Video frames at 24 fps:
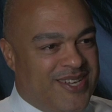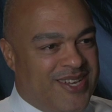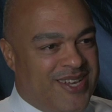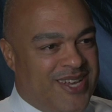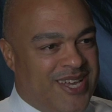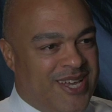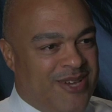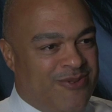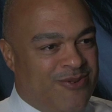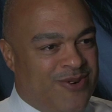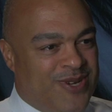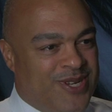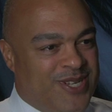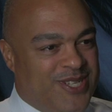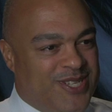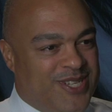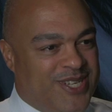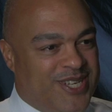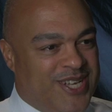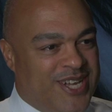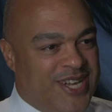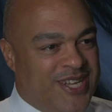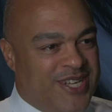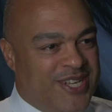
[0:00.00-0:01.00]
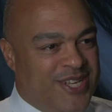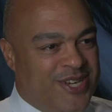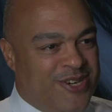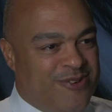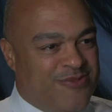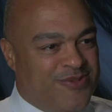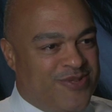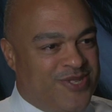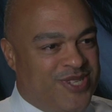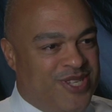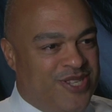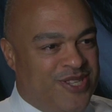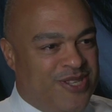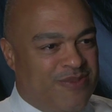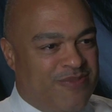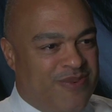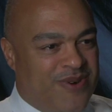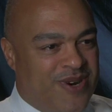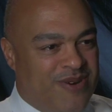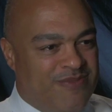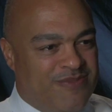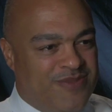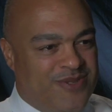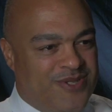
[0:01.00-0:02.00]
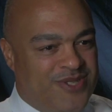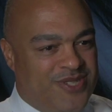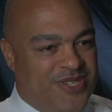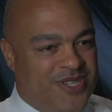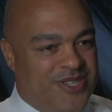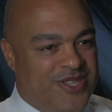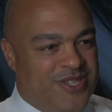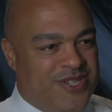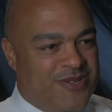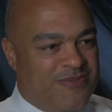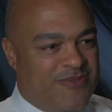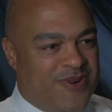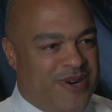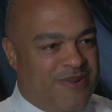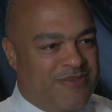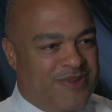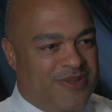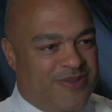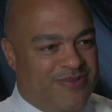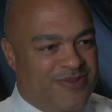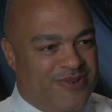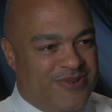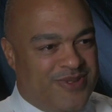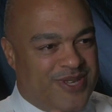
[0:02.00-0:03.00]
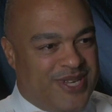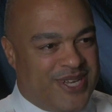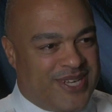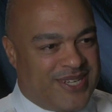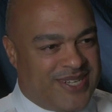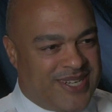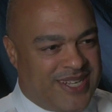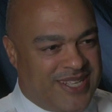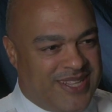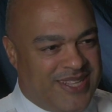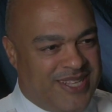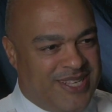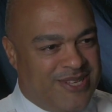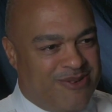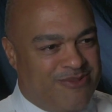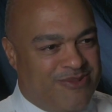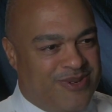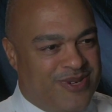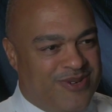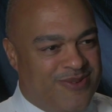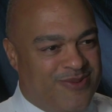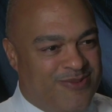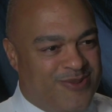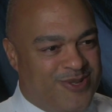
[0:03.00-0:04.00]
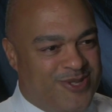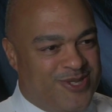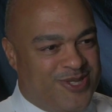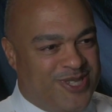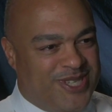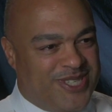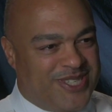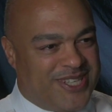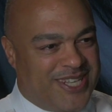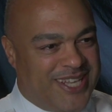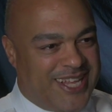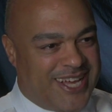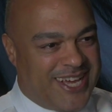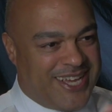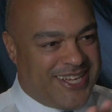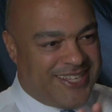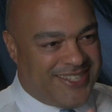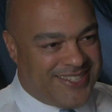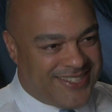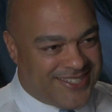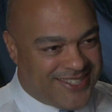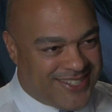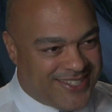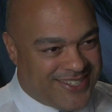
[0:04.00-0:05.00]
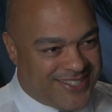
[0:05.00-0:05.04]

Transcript: I wanted to kind of help see the department through that, and I think we're seeing the light.